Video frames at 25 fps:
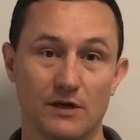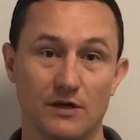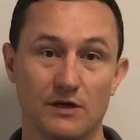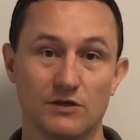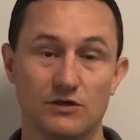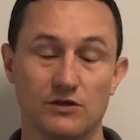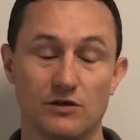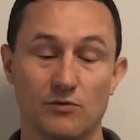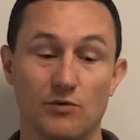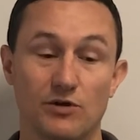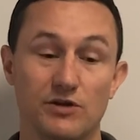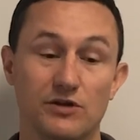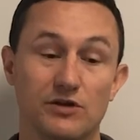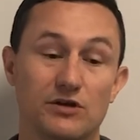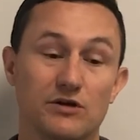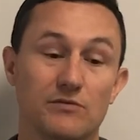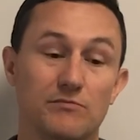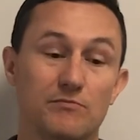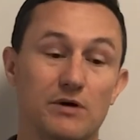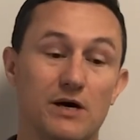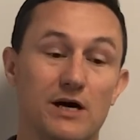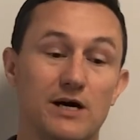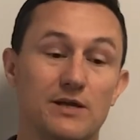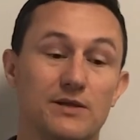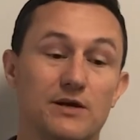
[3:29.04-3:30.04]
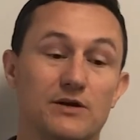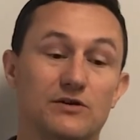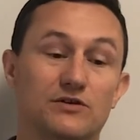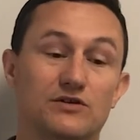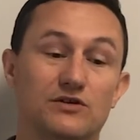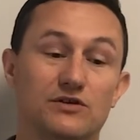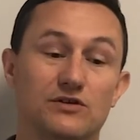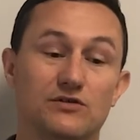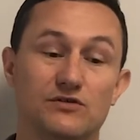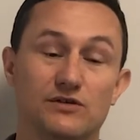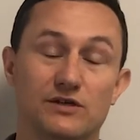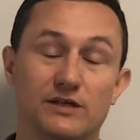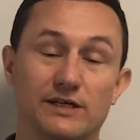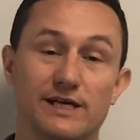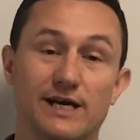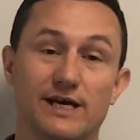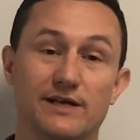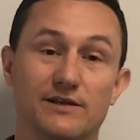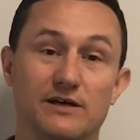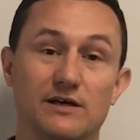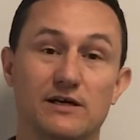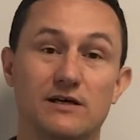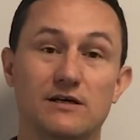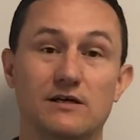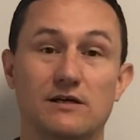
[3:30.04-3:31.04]
So when you combine those two
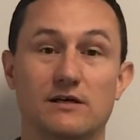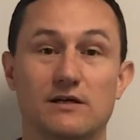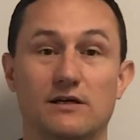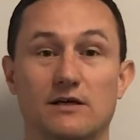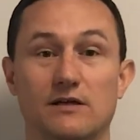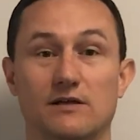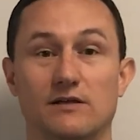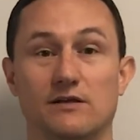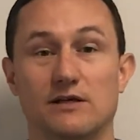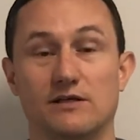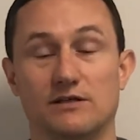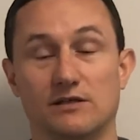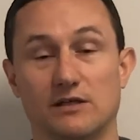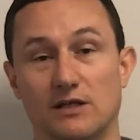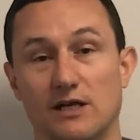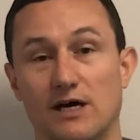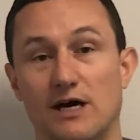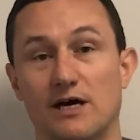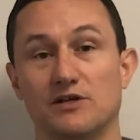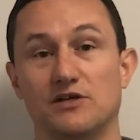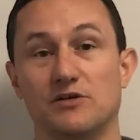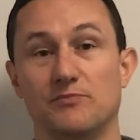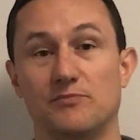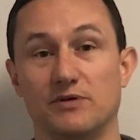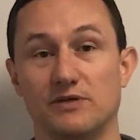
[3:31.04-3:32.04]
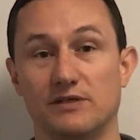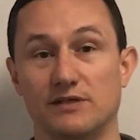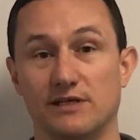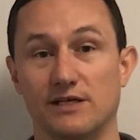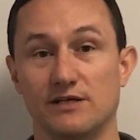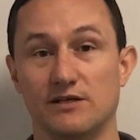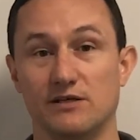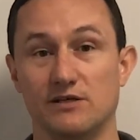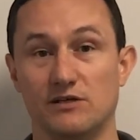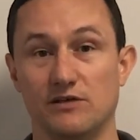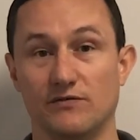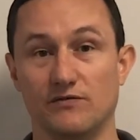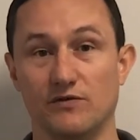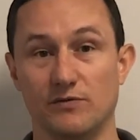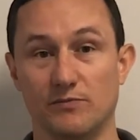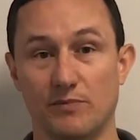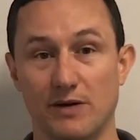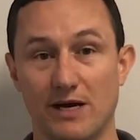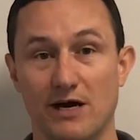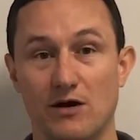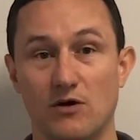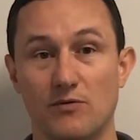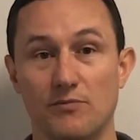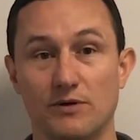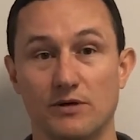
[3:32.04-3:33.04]
together, there's a larger percentage of your
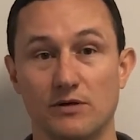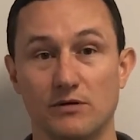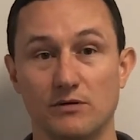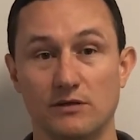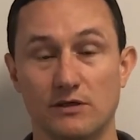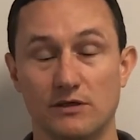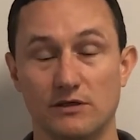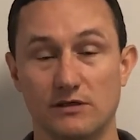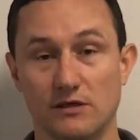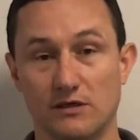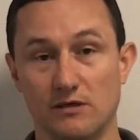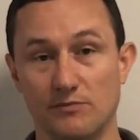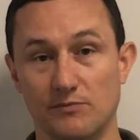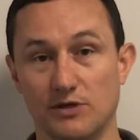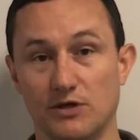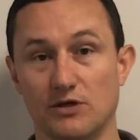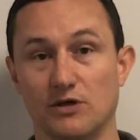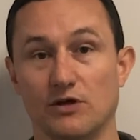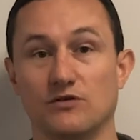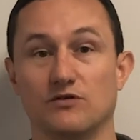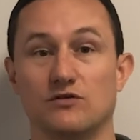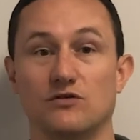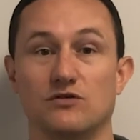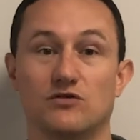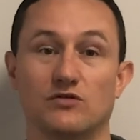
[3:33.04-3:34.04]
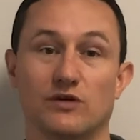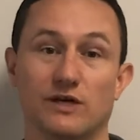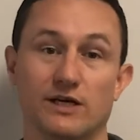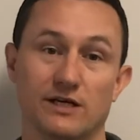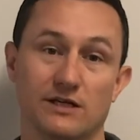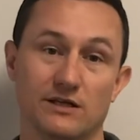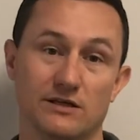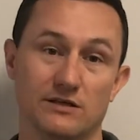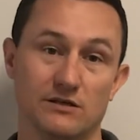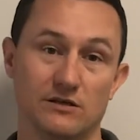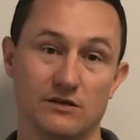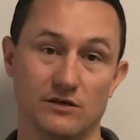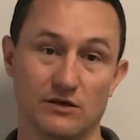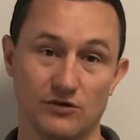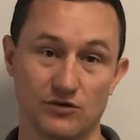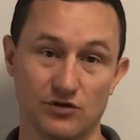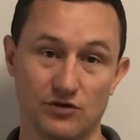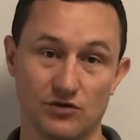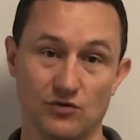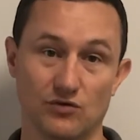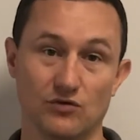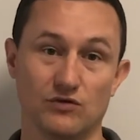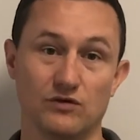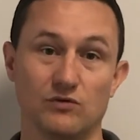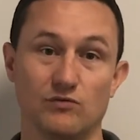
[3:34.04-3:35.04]
power bill is going to be concentrated into those
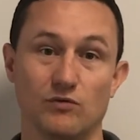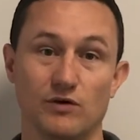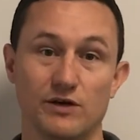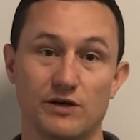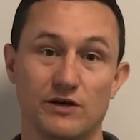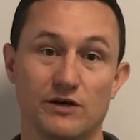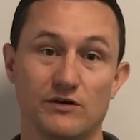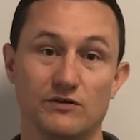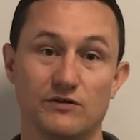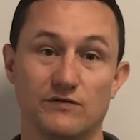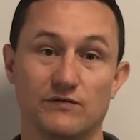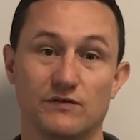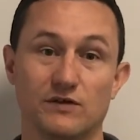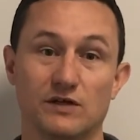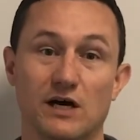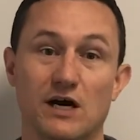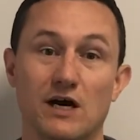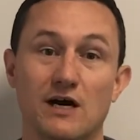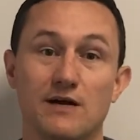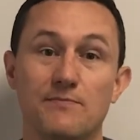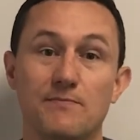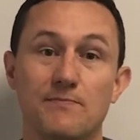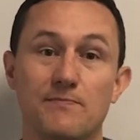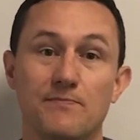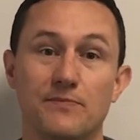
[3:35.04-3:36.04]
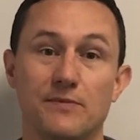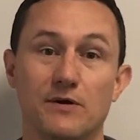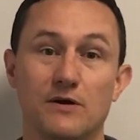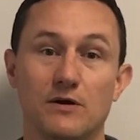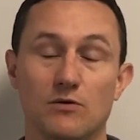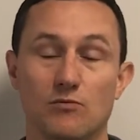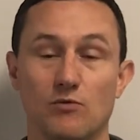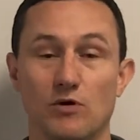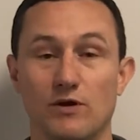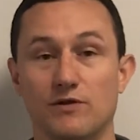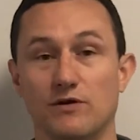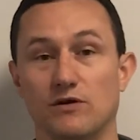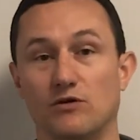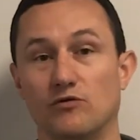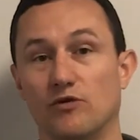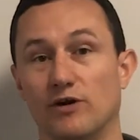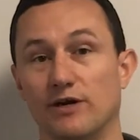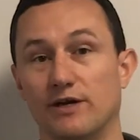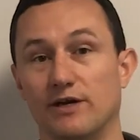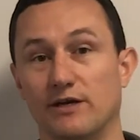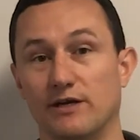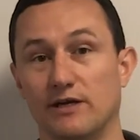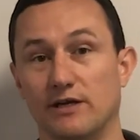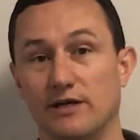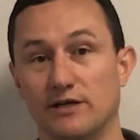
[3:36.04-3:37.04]
shorter windows of time where the
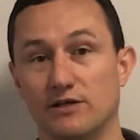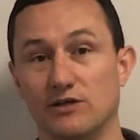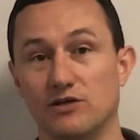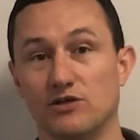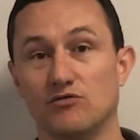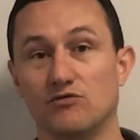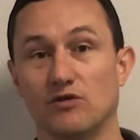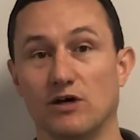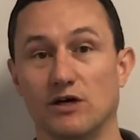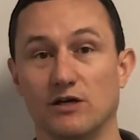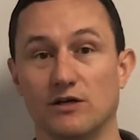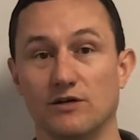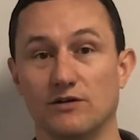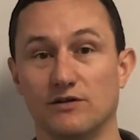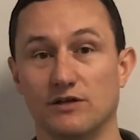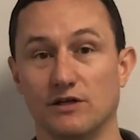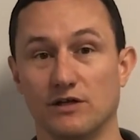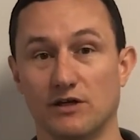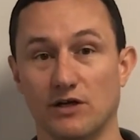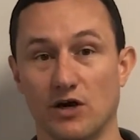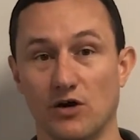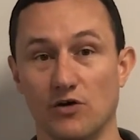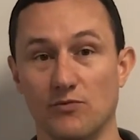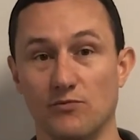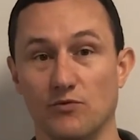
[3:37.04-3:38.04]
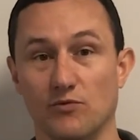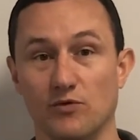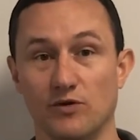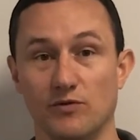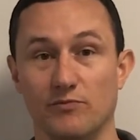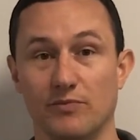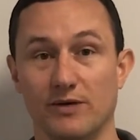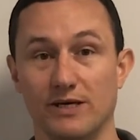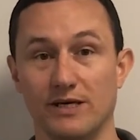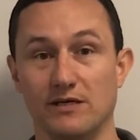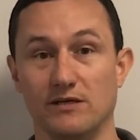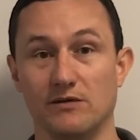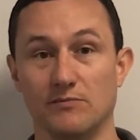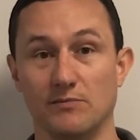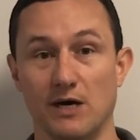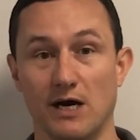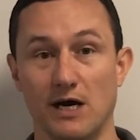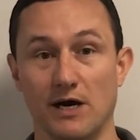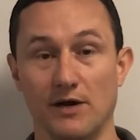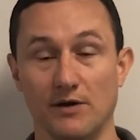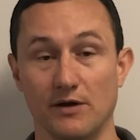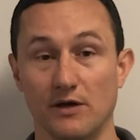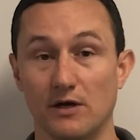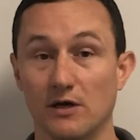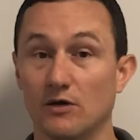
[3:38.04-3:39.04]
grid is struggling to cope with peak
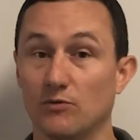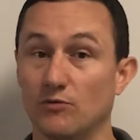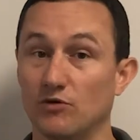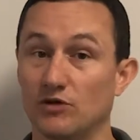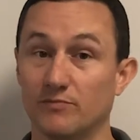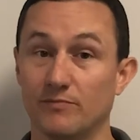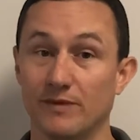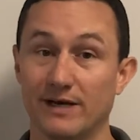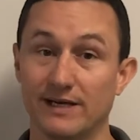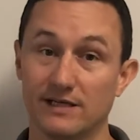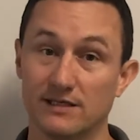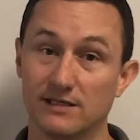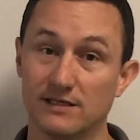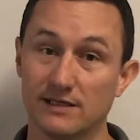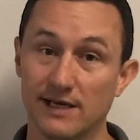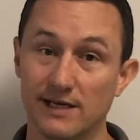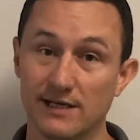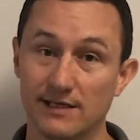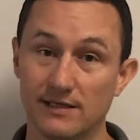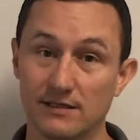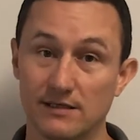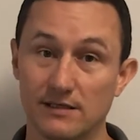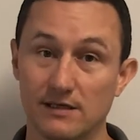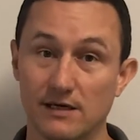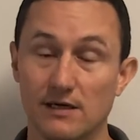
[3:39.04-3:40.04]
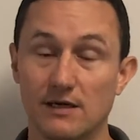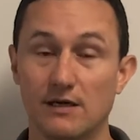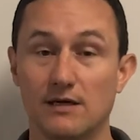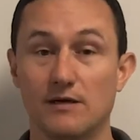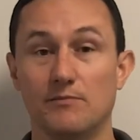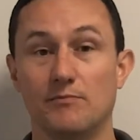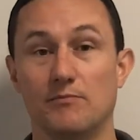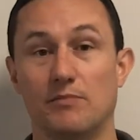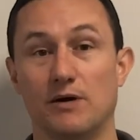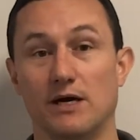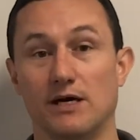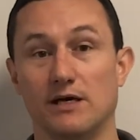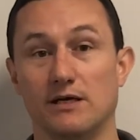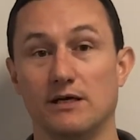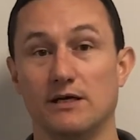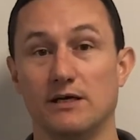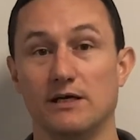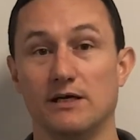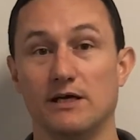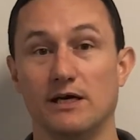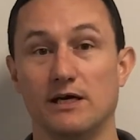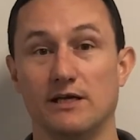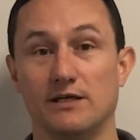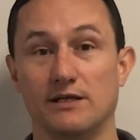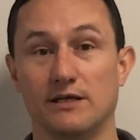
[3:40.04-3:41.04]
demand, which makes sense, but
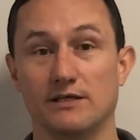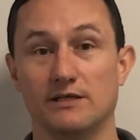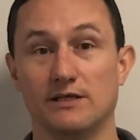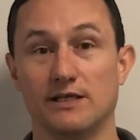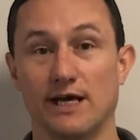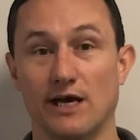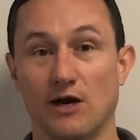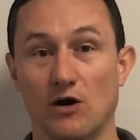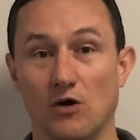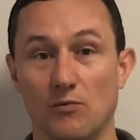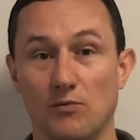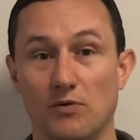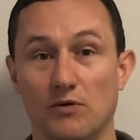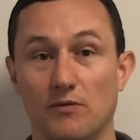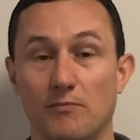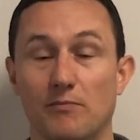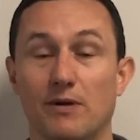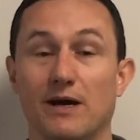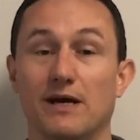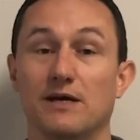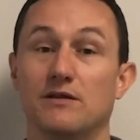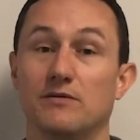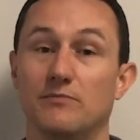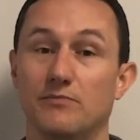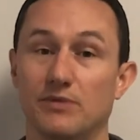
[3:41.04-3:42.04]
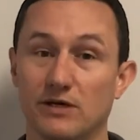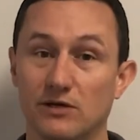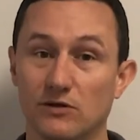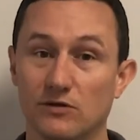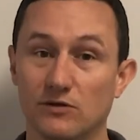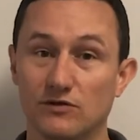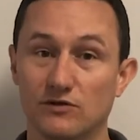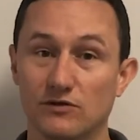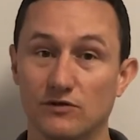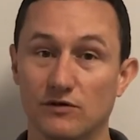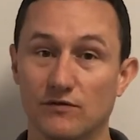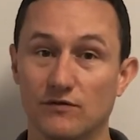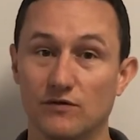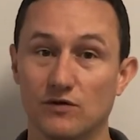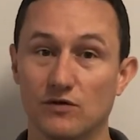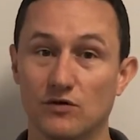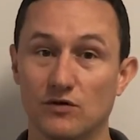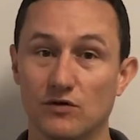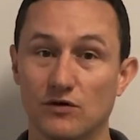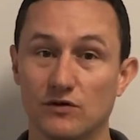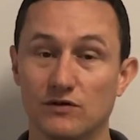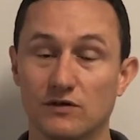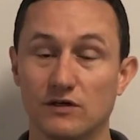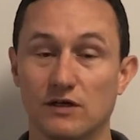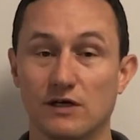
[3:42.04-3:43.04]
it doesn't help pay the bills, of
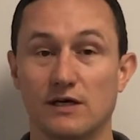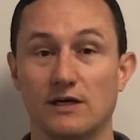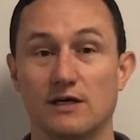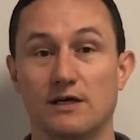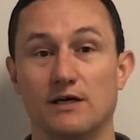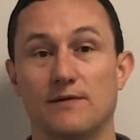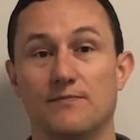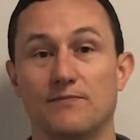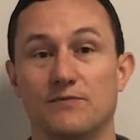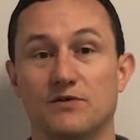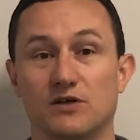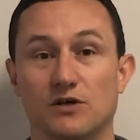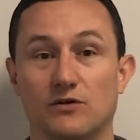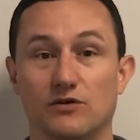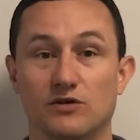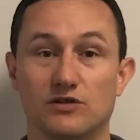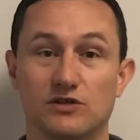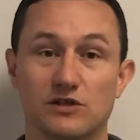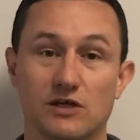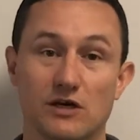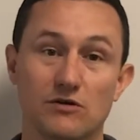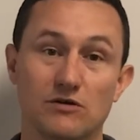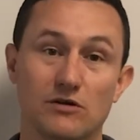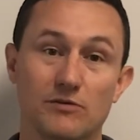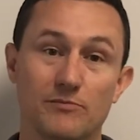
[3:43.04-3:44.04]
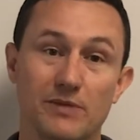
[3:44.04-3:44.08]
course. So a solar